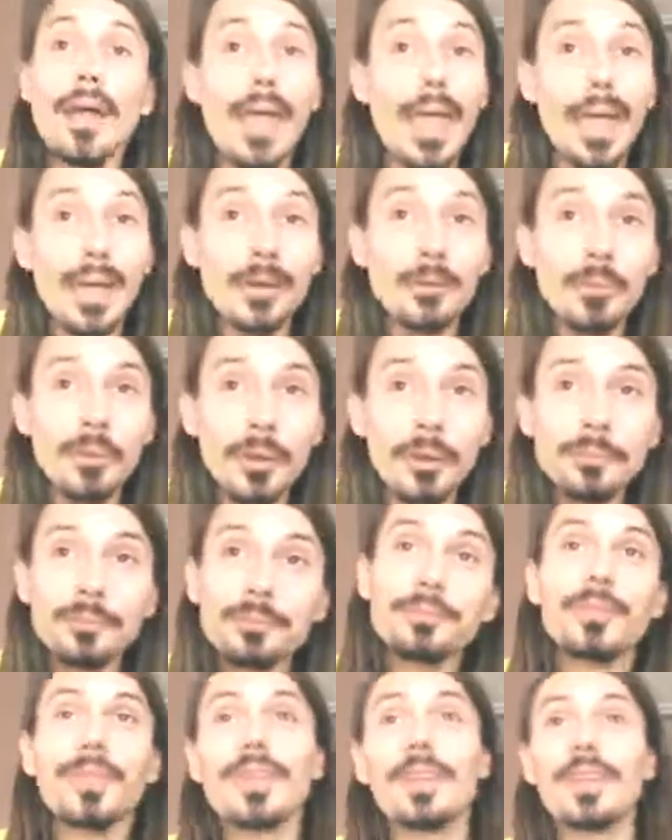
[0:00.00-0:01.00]
Animal
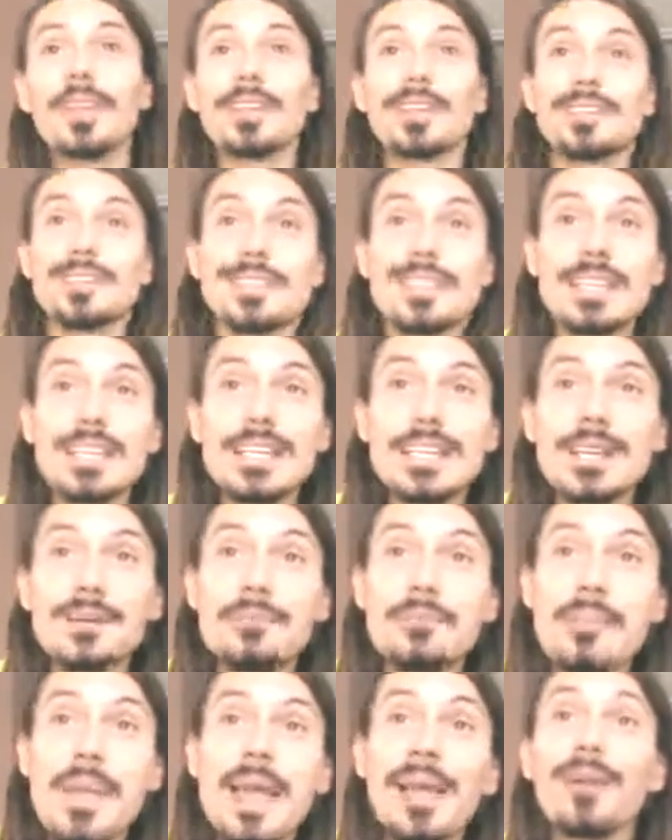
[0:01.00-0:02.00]
is the
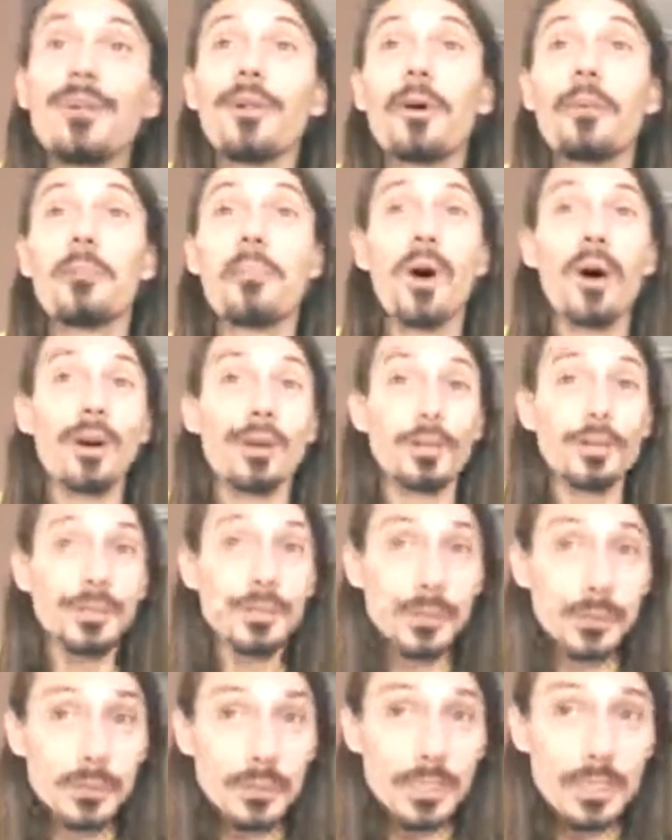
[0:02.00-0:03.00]
male
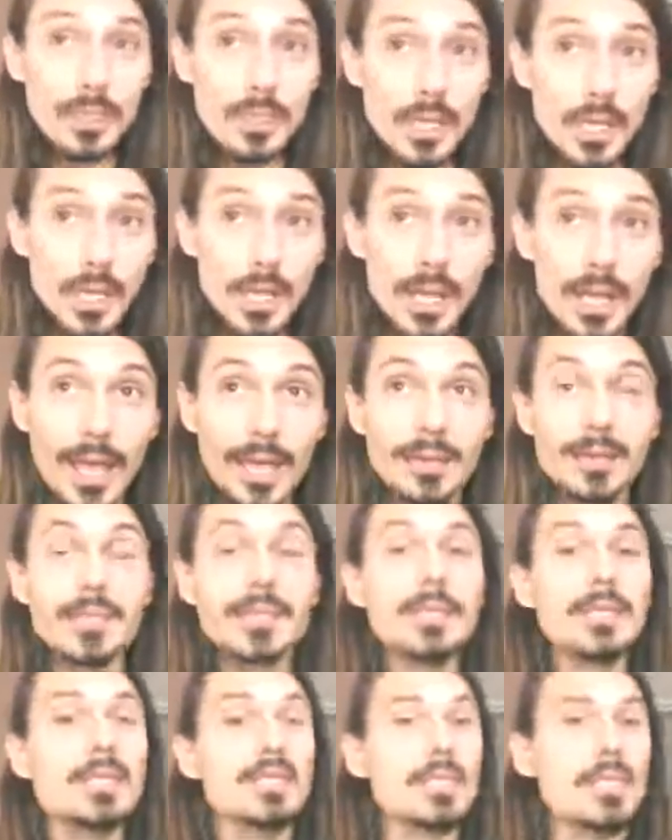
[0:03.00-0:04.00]
mongoose, and
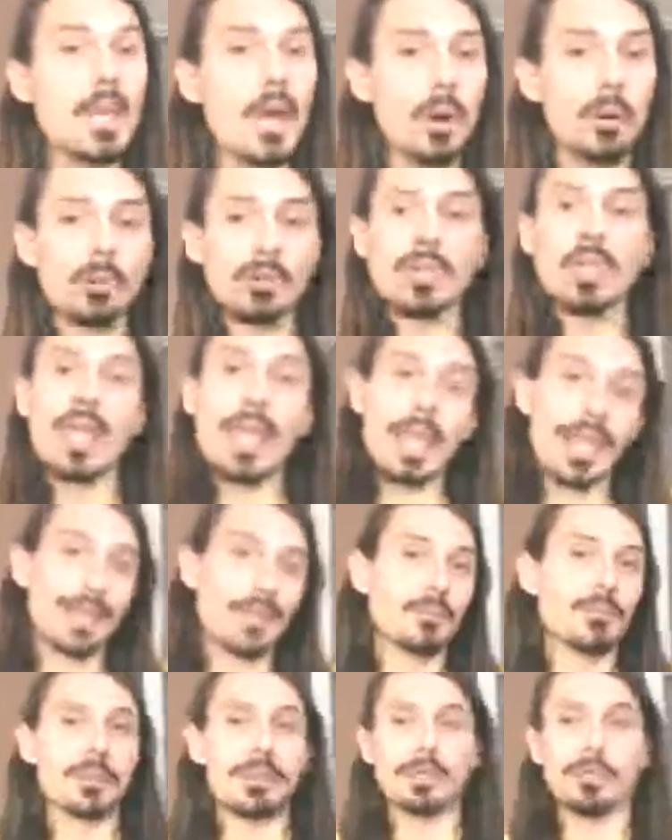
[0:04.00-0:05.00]
this is the only
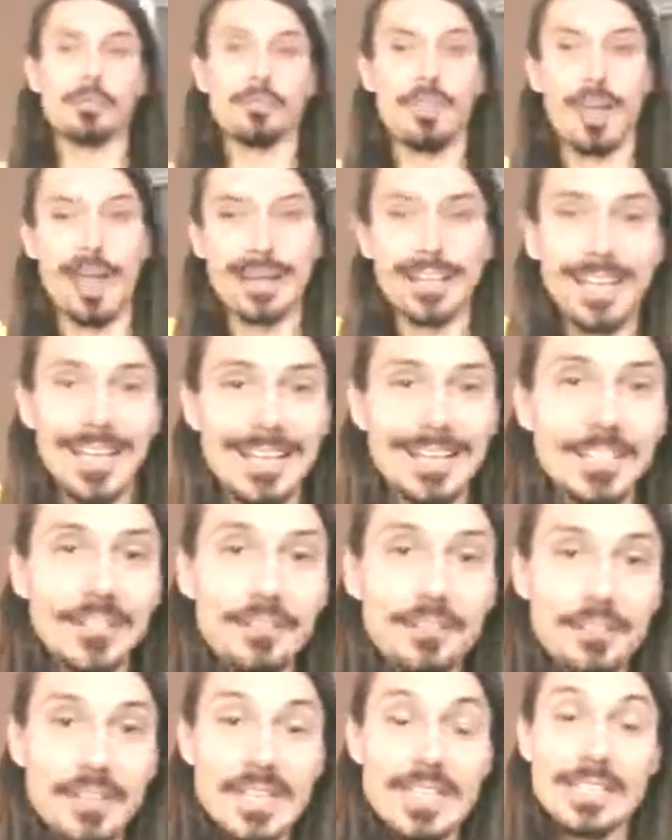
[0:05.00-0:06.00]
animal that can
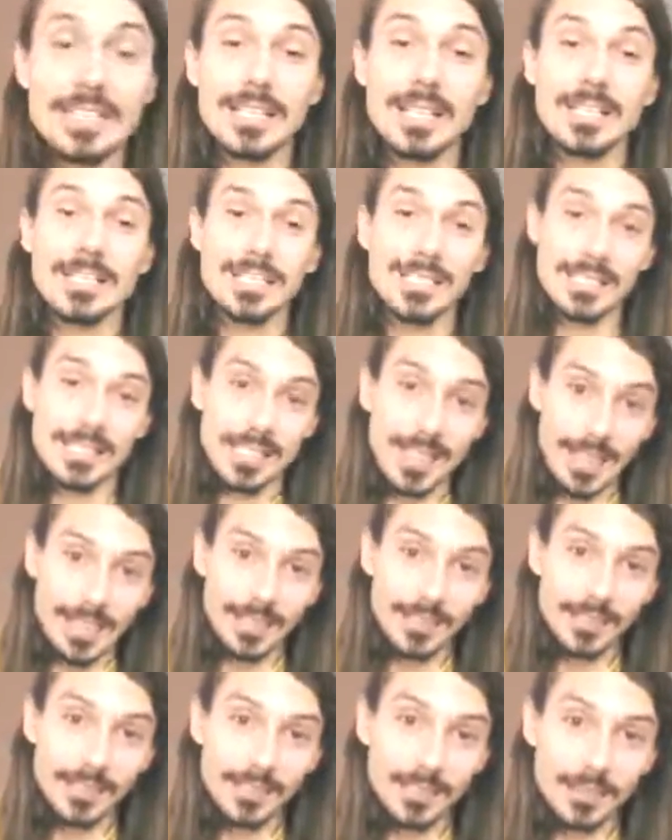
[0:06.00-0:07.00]
defeat a
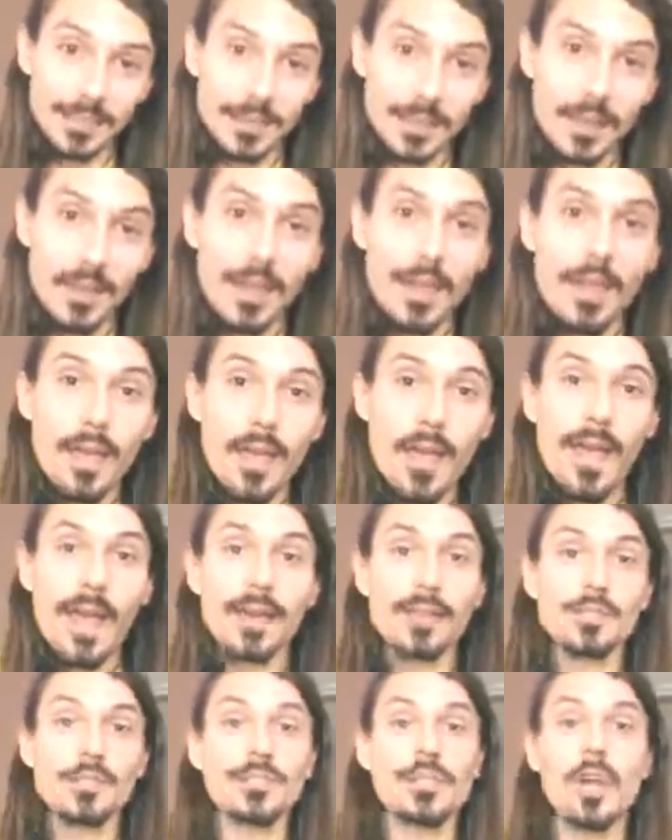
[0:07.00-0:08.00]
snake.
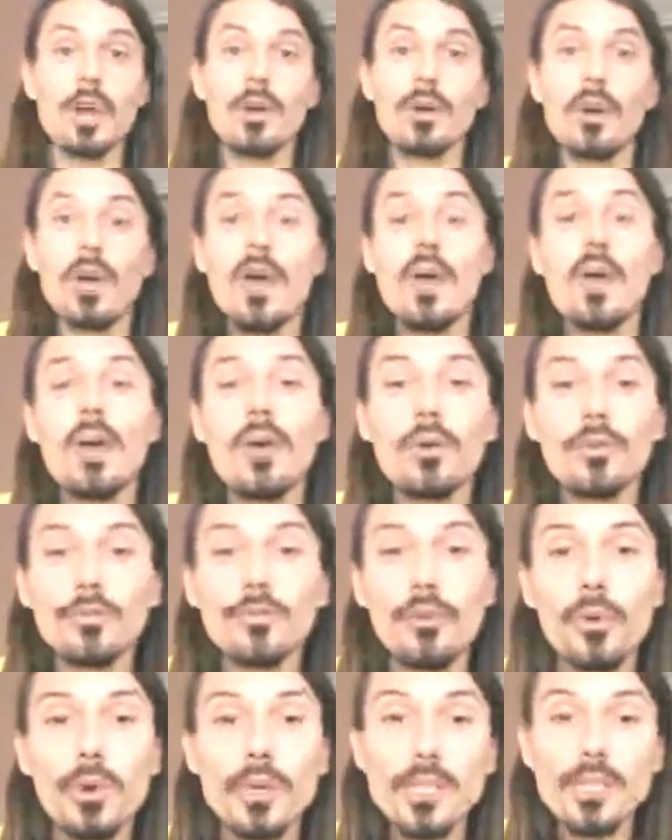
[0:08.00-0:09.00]
And so,
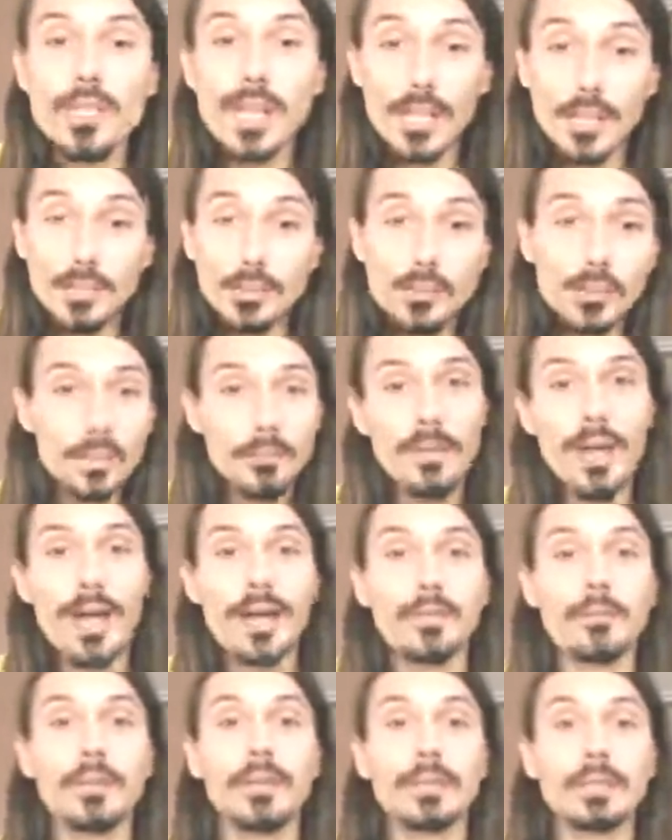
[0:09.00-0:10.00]
for sexual
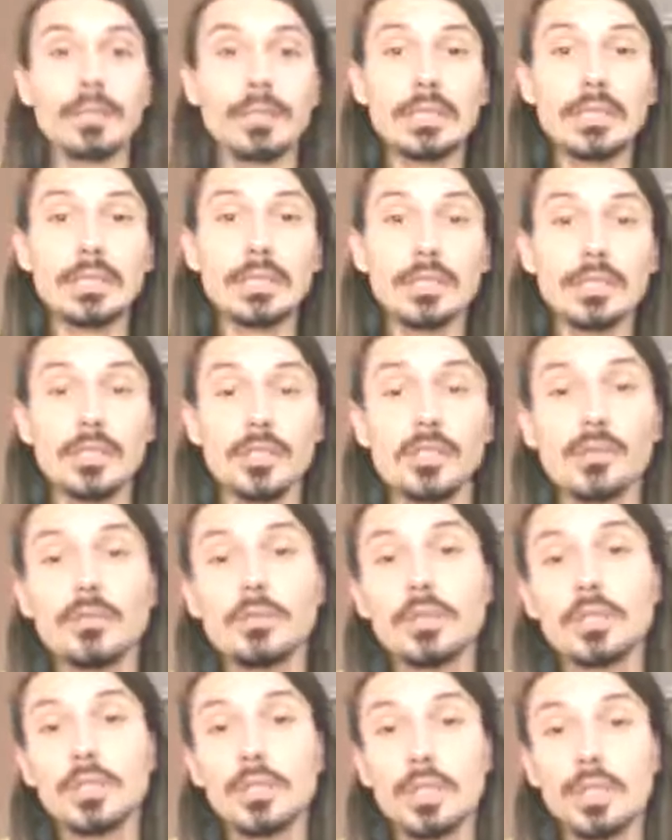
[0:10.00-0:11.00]
compatibility, you
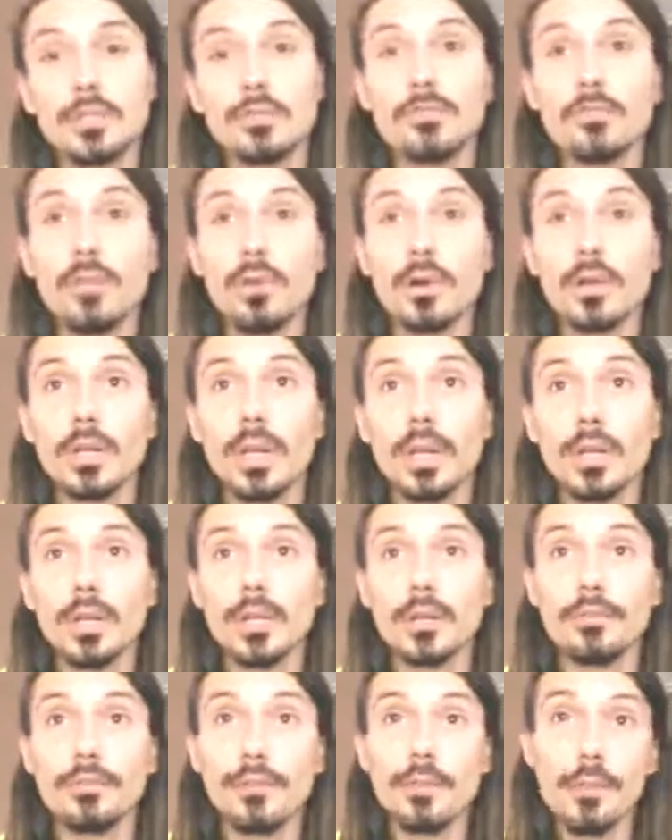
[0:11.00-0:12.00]
would look for,
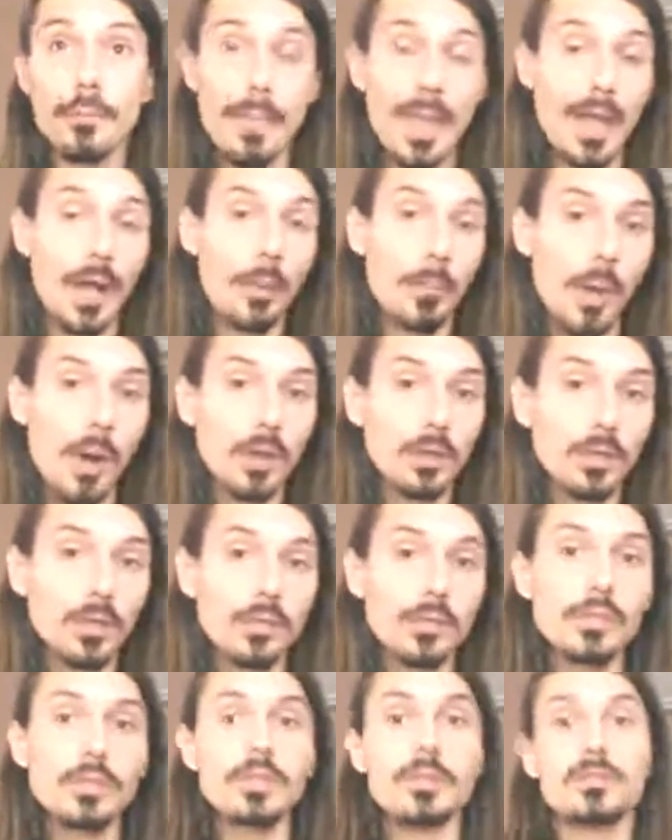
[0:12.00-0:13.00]
like, if you're the male
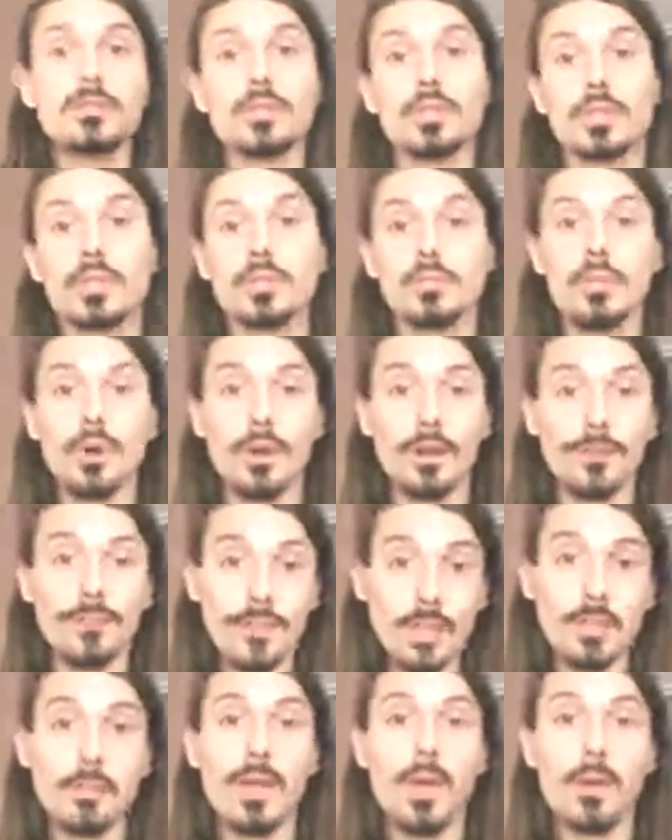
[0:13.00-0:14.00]
mongoose, well, you'd want a
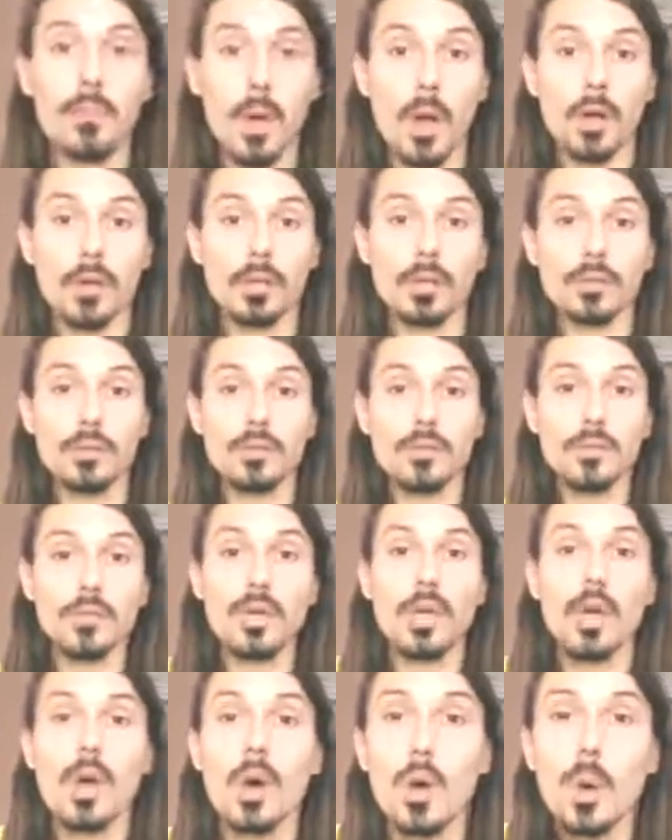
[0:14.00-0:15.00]
female mongoose,
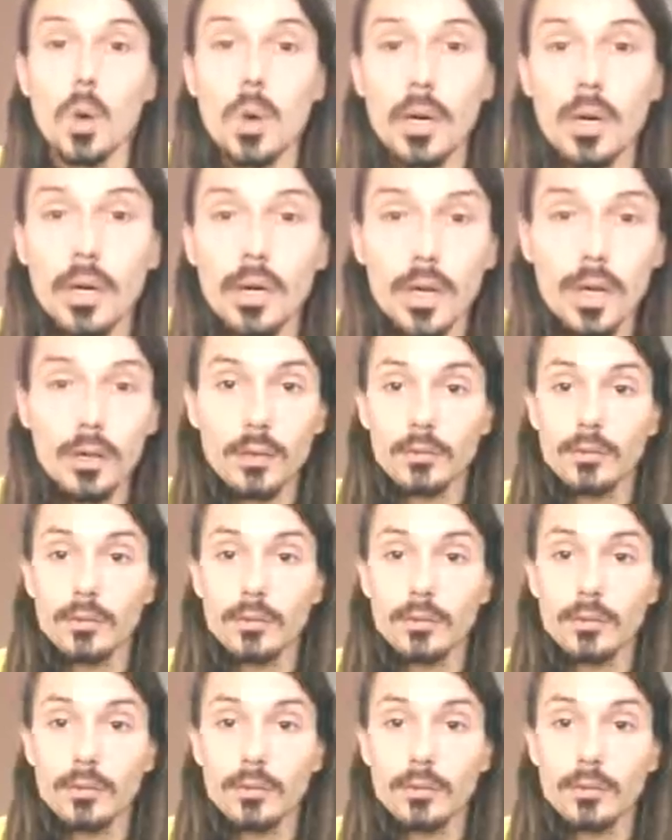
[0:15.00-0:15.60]
or